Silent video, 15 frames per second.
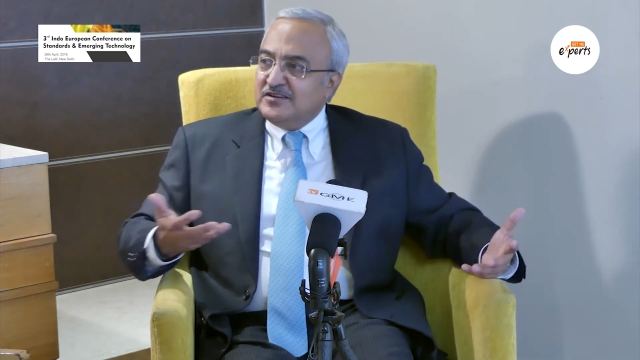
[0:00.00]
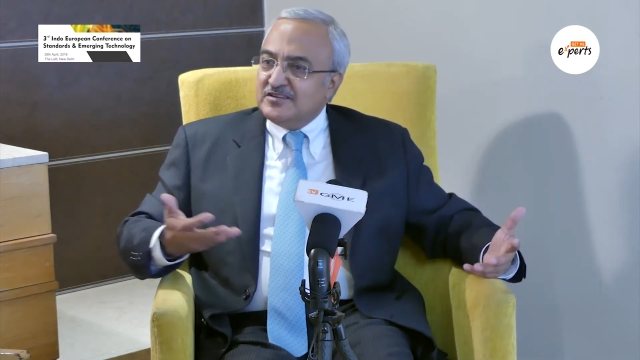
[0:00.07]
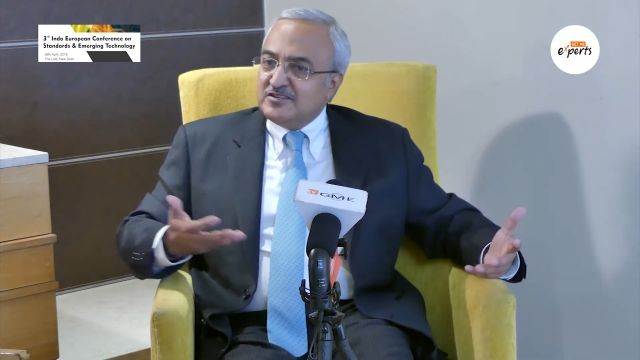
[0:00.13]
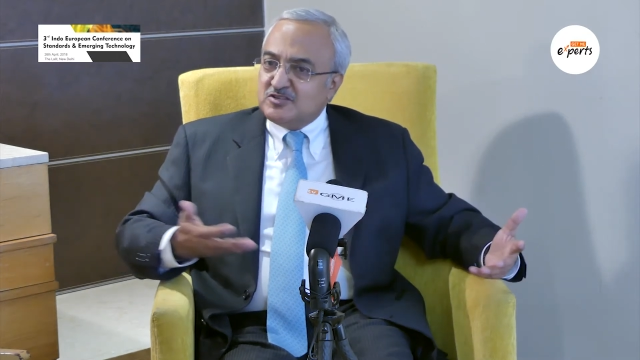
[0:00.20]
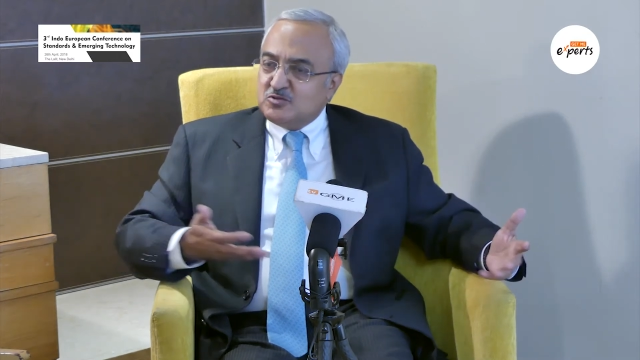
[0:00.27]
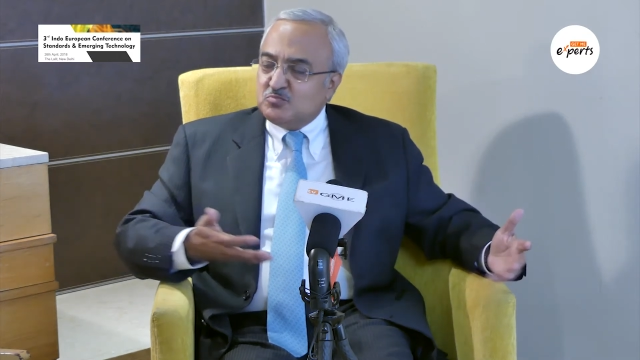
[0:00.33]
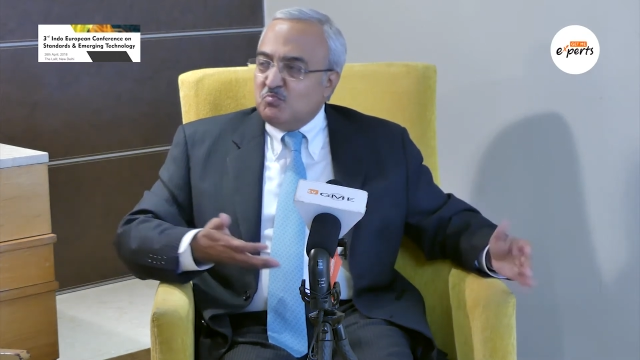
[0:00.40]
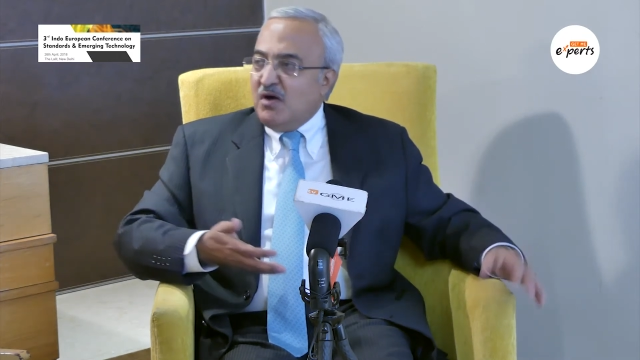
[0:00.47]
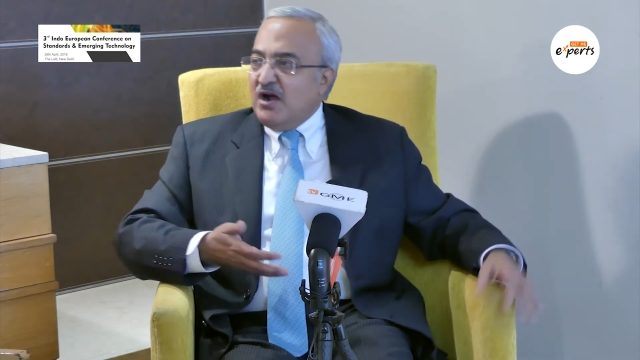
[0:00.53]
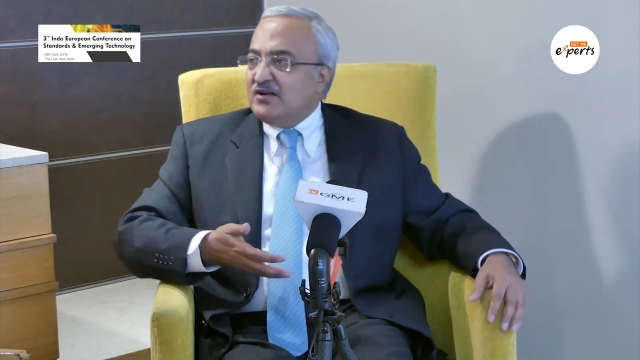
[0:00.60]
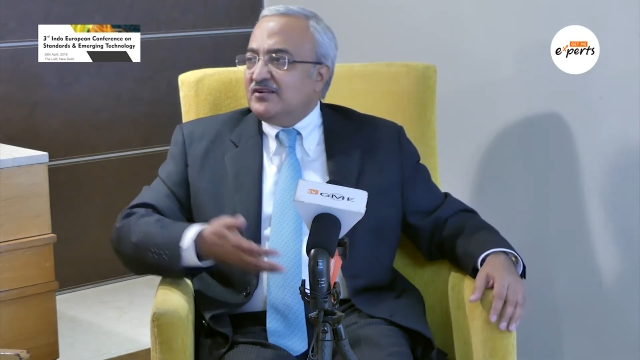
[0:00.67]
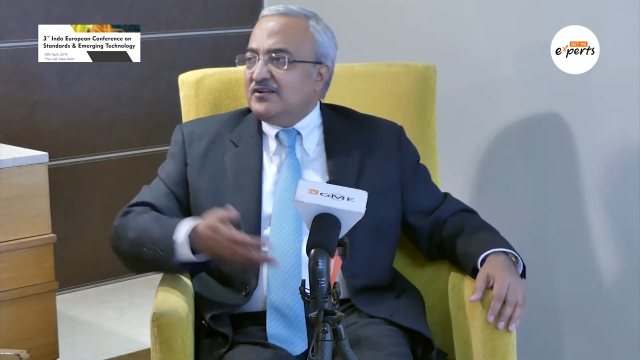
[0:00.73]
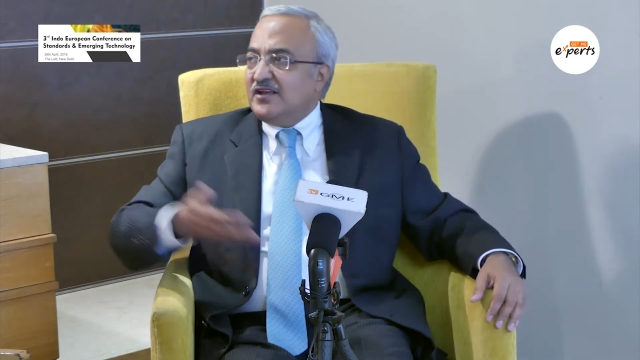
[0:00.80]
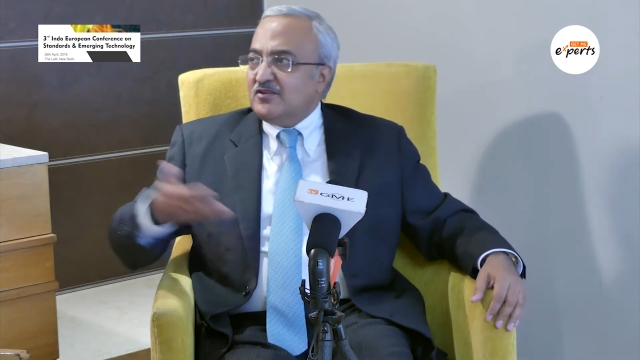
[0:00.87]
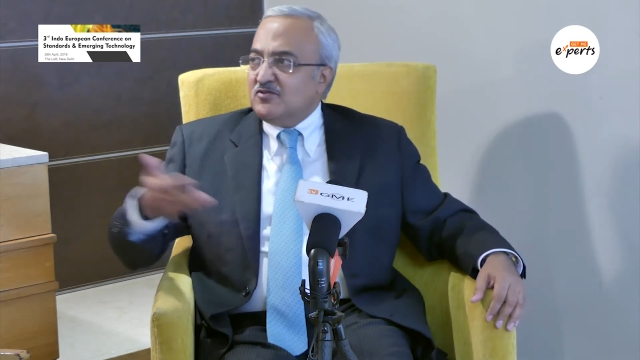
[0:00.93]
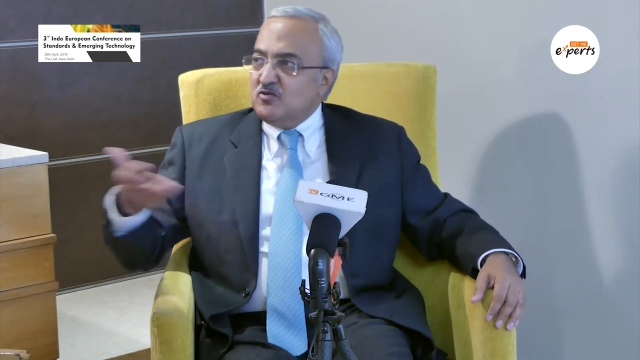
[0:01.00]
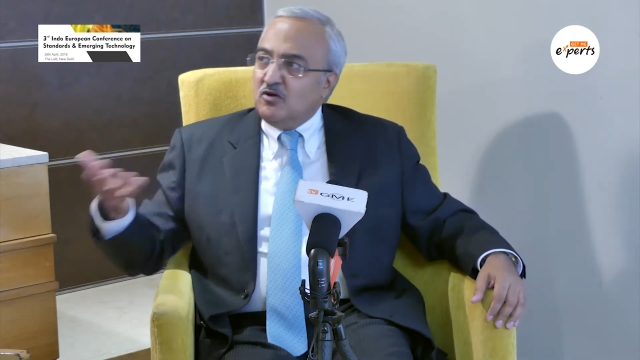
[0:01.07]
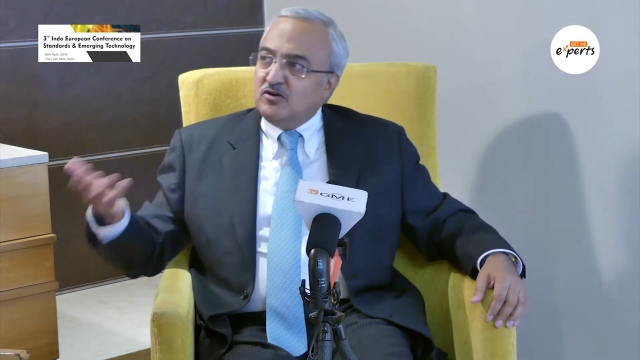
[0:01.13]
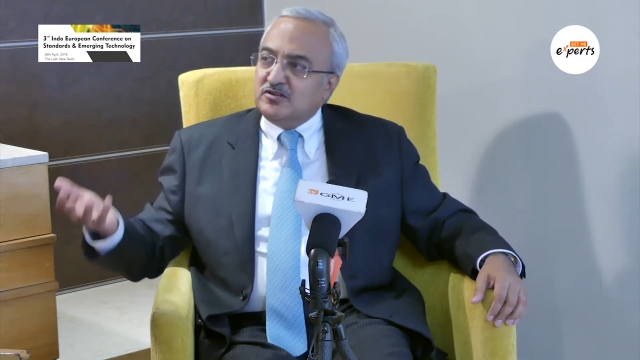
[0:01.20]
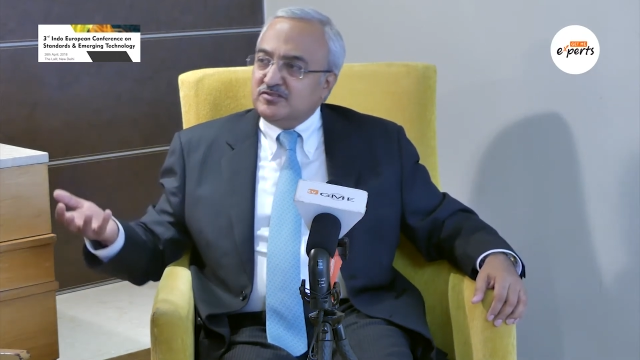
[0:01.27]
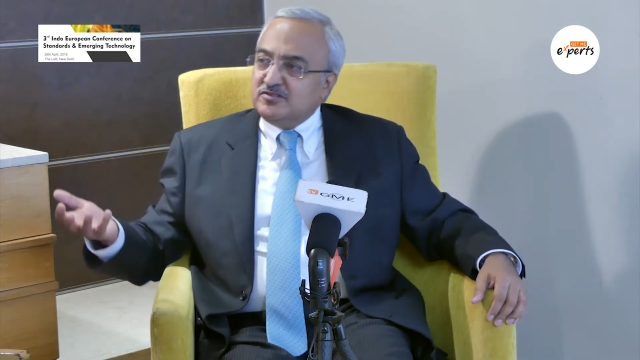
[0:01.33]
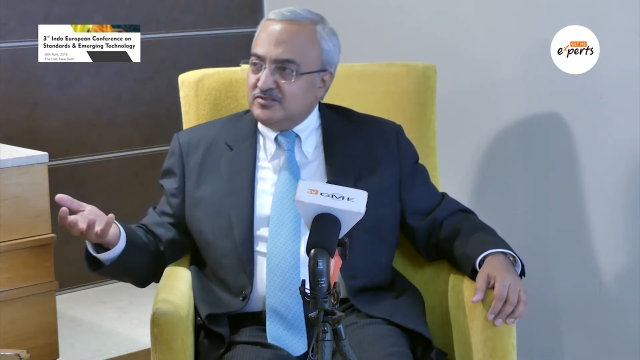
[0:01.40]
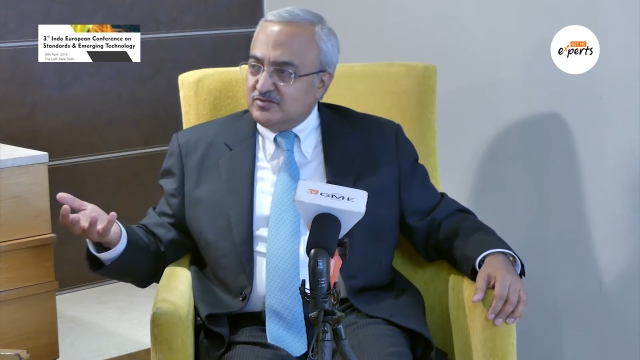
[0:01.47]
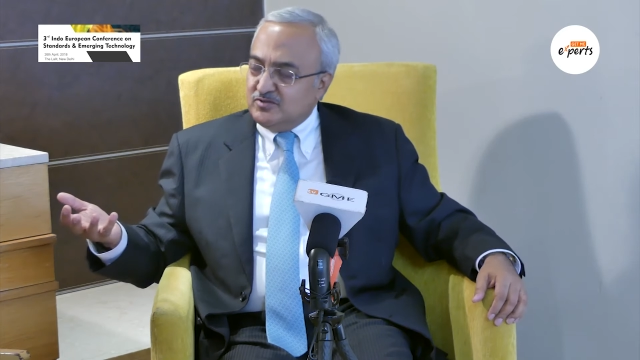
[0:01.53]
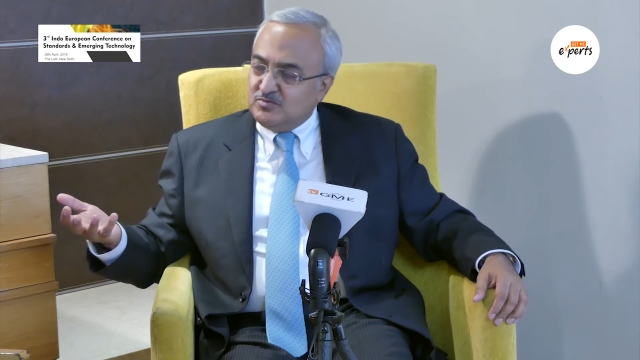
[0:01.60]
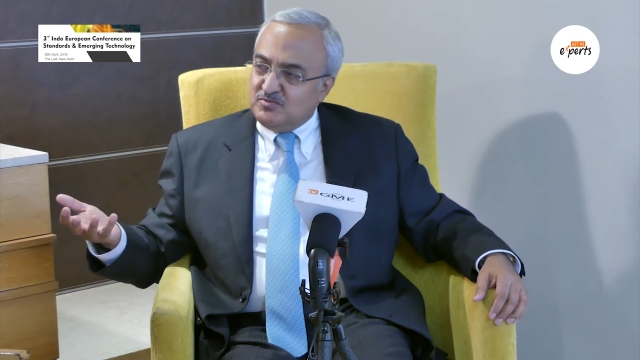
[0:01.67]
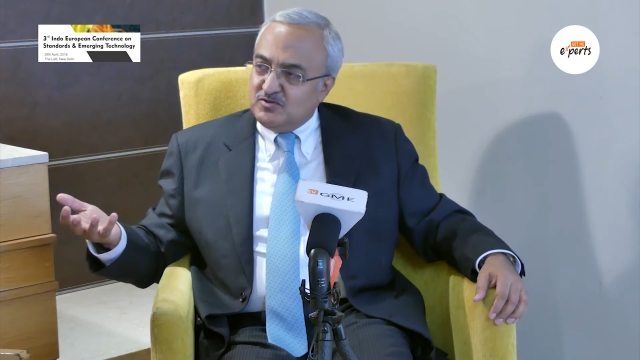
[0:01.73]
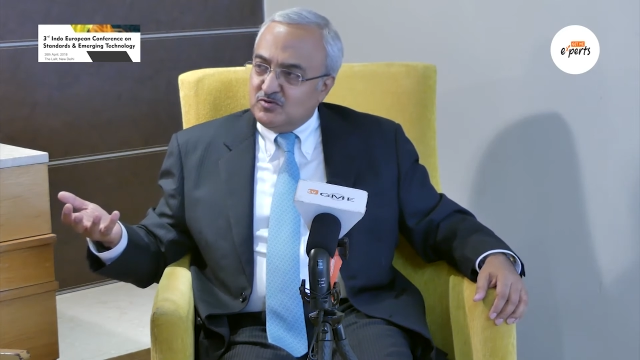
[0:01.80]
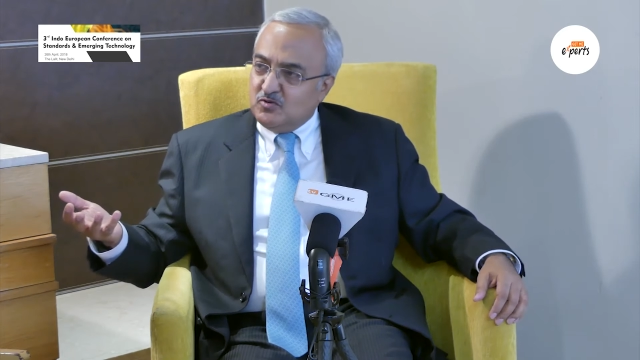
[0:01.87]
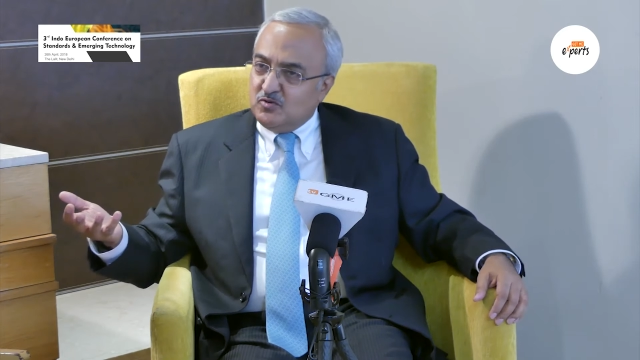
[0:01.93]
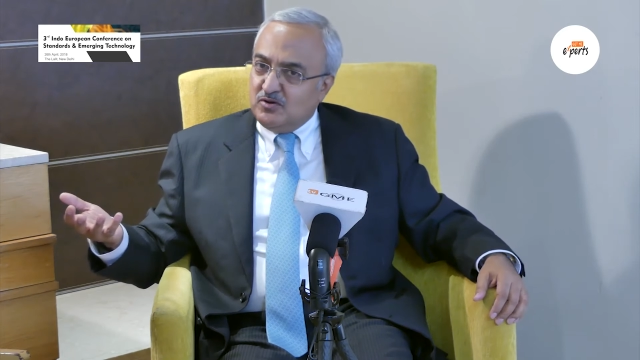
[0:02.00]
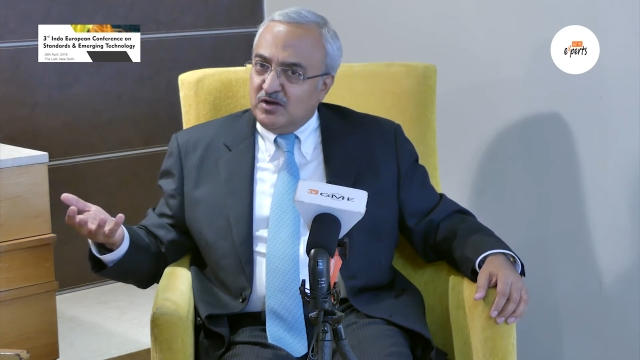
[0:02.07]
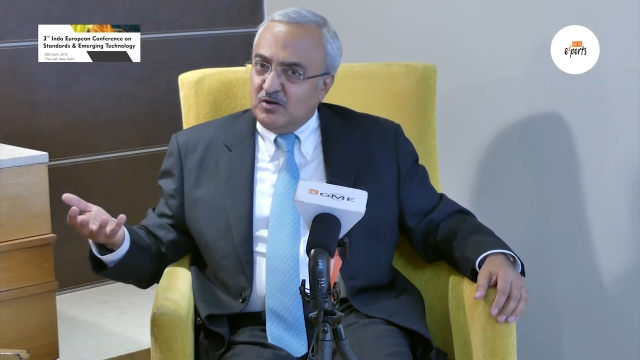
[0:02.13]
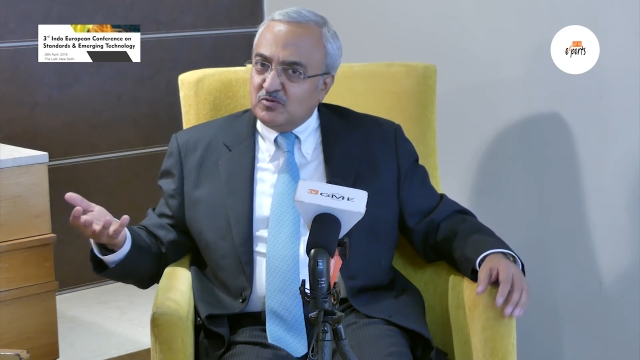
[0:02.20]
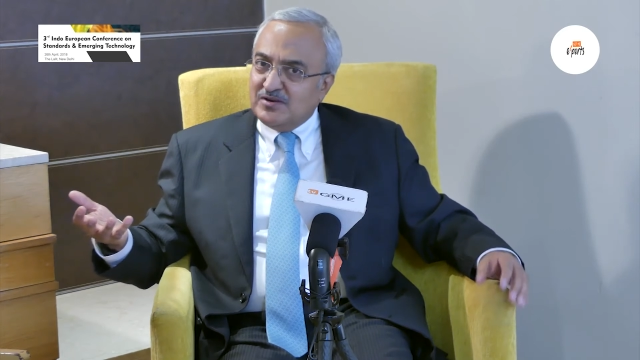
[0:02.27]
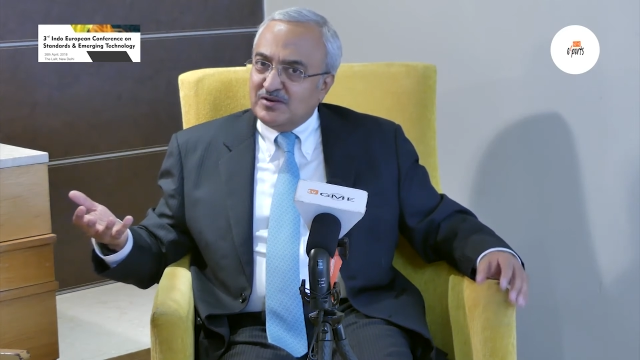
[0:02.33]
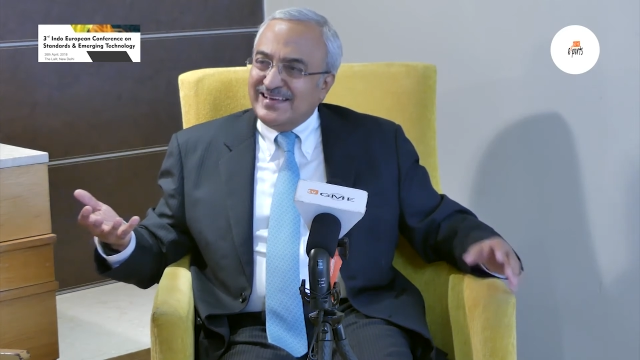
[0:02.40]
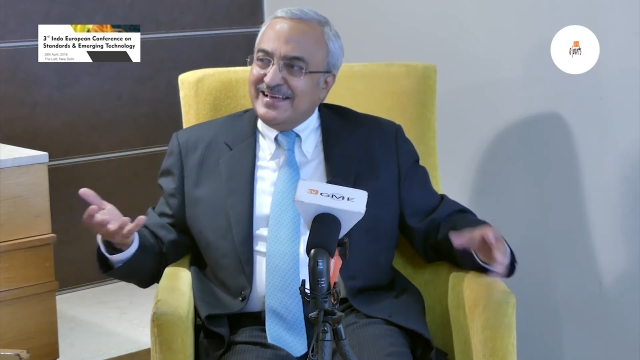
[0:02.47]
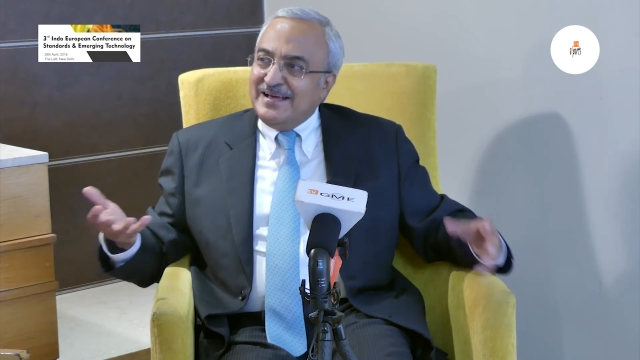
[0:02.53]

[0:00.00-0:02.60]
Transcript: smart technologies to be rolled out,